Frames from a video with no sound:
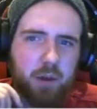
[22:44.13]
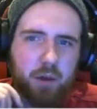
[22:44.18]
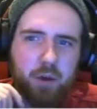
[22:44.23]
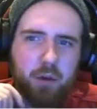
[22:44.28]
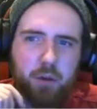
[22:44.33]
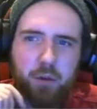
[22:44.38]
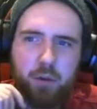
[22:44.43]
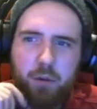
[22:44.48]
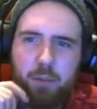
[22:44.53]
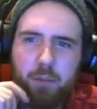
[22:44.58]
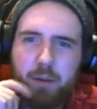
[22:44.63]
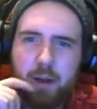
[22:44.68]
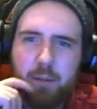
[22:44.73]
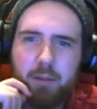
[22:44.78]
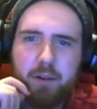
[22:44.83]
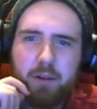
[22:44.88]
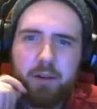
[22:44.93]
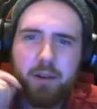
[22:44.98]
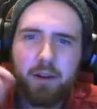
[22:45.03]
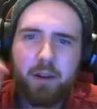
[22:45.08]
couldn't blame
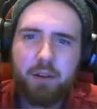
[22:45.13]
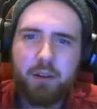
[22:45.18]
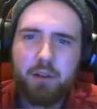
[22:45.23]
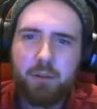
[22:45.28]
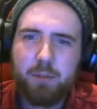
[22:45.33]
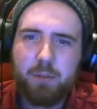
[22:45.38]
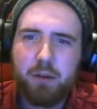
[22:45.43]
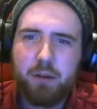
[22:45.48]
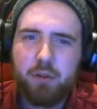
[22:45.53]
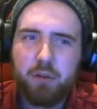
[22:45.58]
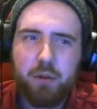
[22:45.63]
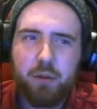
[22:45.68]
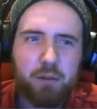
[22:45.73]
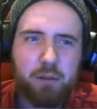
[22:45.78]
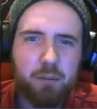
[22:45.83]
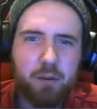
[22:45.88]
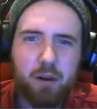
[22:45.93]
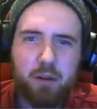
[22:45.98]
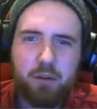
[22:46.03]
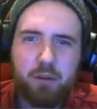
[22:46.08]
it. Okay, it's about 200
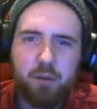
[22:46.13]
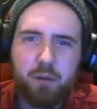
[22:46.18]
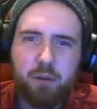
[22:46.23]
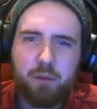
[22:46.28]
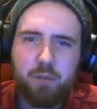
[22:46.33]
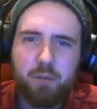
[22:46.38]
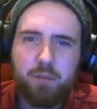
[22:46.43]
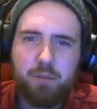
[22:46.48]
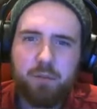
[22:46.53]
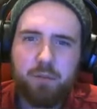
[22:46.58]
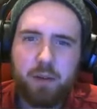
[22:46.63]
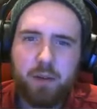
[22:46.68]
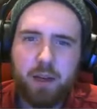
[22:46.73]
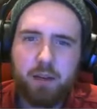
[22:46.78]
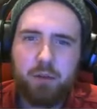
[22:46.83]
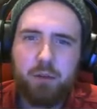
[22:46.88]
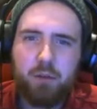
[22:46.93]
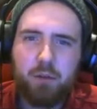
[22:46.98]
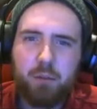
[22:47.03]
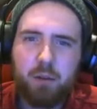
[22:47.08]
blocks, or, yeah,
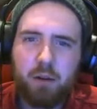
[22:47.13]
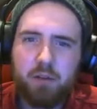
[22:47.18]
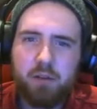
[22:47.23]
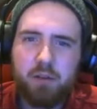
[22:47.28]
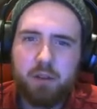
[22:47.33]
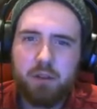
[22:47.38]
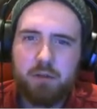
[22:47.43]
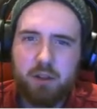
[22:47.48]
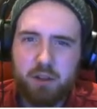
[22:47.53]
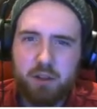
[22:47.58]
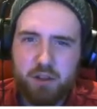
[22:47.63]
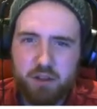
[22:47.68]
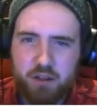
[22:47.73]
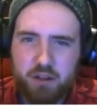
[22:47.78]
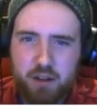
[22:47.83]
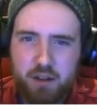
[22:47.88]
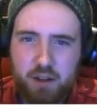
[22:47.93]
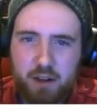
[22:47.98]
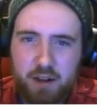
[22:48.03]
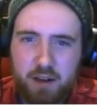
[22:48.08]
200 blocks that direction.
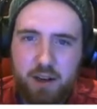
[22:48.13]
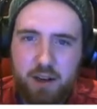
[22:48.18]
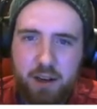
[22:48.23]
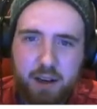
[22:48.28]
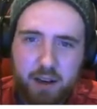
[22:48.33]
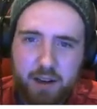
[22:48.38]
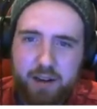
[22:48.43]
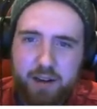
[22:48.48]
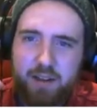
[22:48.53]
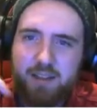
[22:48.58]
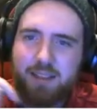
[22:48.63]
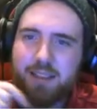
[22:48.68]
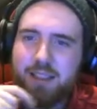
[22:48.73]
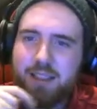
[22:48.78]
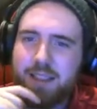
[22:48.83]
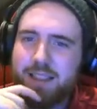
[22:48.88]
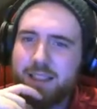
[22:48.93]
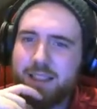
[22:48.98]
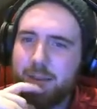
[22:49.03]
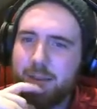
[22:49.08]
And I
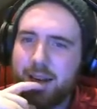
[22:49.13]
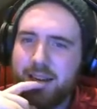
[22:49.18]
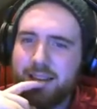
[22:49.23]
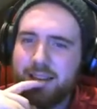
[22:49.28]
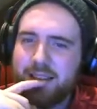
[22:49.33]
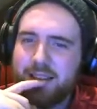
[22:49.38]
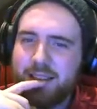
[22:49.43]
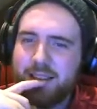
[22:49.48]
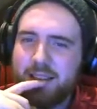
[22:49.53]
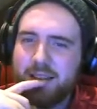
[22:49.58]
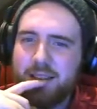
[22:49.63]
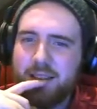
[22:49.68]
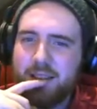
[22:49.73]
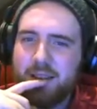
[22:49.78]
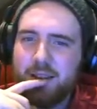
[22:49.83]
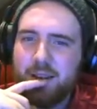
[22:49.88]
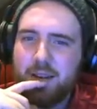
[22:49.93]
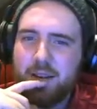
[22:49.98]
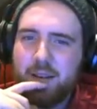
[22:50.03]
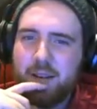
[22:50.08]
see some lights.
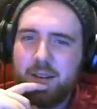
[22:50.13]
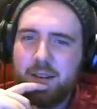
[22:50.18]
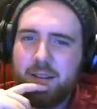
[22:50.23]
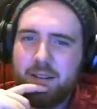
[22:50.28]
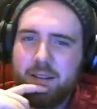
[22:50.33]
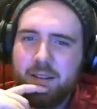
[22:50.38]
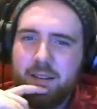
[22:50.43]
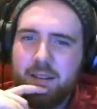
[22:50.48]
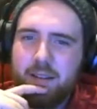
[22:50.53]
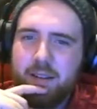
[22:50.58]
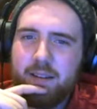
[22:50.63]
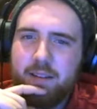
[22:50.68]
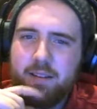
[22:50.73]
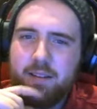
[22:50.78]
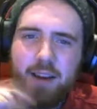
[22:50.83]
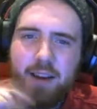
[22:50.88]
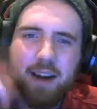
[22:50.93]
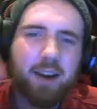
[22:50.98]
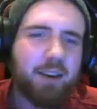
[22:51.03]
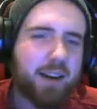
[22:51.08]

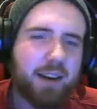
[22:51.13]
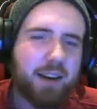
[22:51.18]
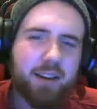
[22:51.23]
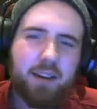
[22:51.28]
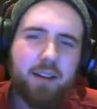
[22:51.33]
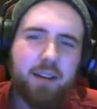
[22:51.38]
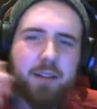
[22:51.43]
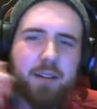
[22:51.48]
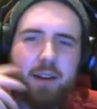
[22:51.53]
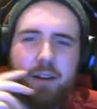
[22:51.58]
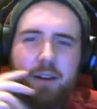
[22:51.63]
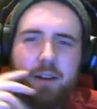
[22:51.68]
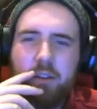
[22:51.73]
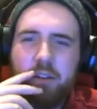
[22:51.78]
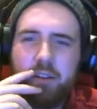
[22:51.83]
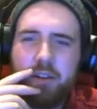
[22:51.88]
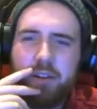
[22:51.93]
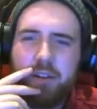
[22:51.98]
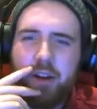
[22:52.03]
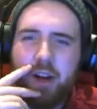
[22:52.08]
Yeah, okay, no, none of it
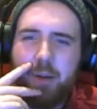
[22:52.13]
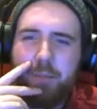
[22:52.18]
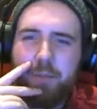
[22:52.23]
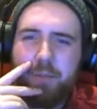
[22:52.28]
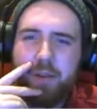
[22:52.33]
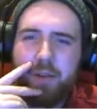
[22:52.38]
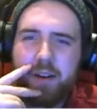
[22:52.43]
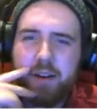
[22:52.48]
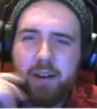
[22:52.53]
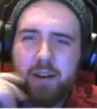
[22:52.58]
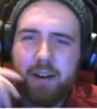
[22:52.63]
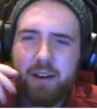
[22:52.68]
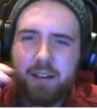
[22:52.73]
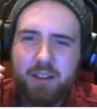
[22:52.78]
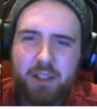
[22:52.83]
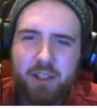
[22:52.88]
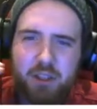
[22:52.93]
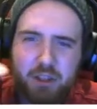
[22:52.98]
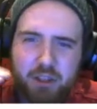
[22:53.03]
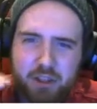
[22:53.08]
updated. I
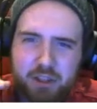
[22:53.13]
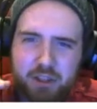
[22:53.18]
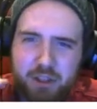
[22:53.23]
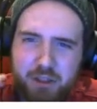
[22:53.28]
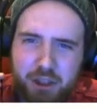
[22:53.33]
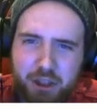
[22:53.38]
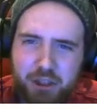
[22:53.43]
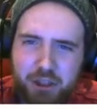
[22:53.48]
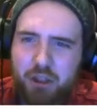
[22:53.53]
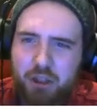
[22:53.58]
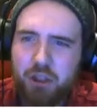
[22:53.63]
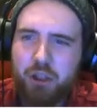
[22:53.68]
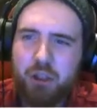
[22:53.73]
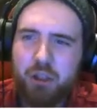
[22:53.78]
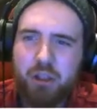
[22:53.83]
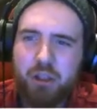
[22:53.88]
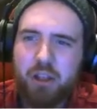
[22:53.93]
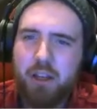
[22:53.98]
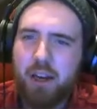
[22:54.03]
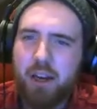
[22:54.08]
still see the
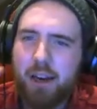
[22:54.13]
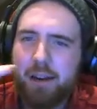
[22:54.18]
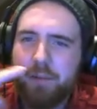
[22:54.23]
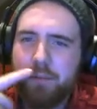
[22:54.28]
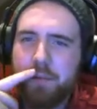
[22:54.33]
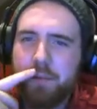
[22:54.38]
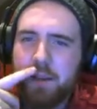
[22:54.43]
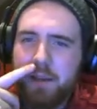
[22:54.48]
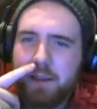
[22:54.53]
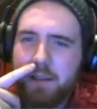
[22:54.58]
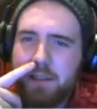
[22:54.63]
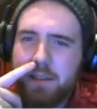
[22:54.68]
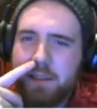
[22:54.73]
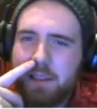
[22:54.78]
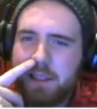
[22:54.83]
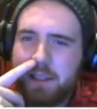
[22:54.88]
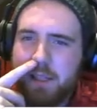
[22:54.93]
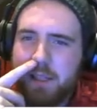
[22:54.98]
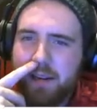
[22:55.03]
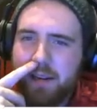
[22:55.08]
sugarcane
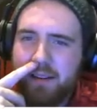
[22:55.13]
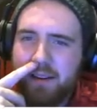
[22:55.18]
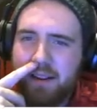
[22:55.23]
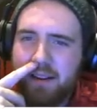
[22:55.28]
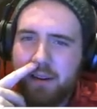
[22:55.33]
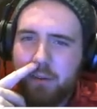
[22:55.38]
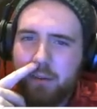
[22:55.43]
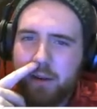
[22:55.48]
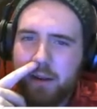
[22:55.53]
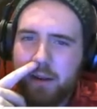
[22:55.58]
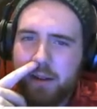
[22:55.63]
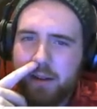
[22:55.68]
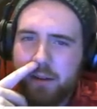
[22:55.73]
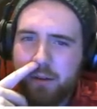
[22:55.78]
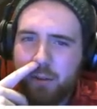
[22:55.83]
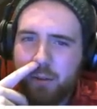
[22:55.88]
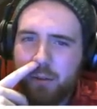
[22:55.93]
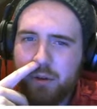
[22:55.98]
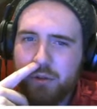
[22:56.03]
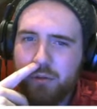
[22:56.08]
set in the way that
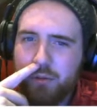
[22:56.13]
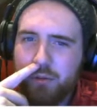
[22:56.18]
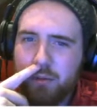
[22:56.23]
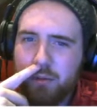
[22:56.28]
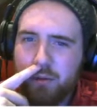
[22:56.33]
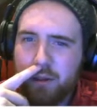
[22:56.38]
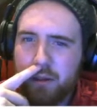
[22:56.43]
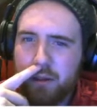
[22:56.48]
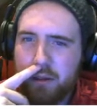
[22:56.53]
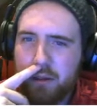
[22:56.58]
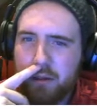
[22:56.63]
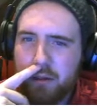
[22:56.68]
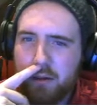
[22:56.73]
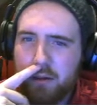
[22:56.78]
it was when we